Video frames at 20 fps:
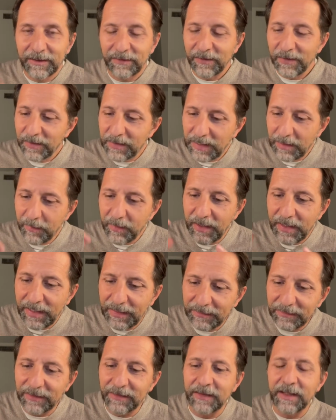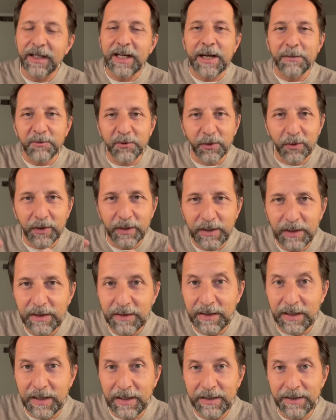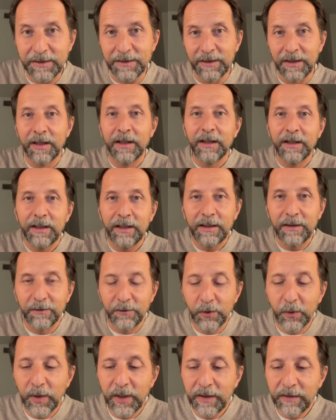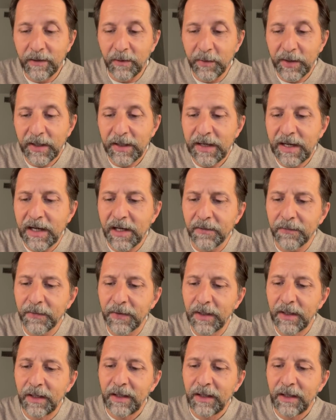the same net that captured his eyes during the real life.